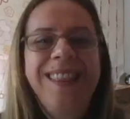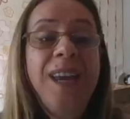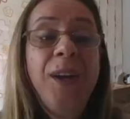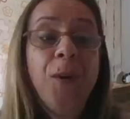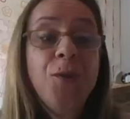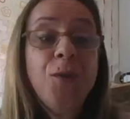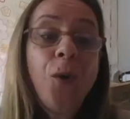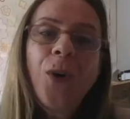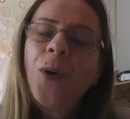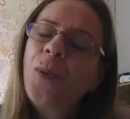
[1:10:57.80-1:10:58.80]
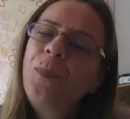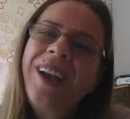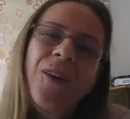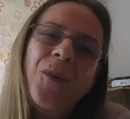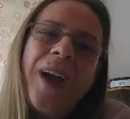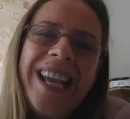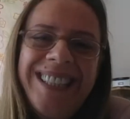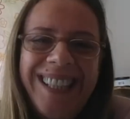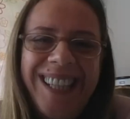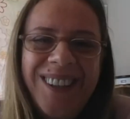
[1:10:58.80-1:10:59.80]
thank you so we will be
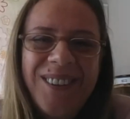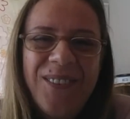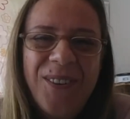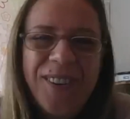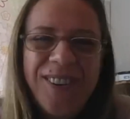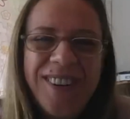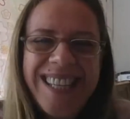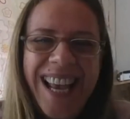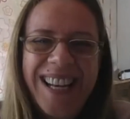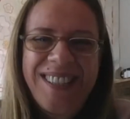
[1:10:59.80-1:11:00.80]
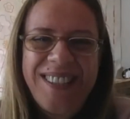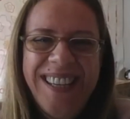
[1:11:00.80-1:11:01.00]
waiting for the results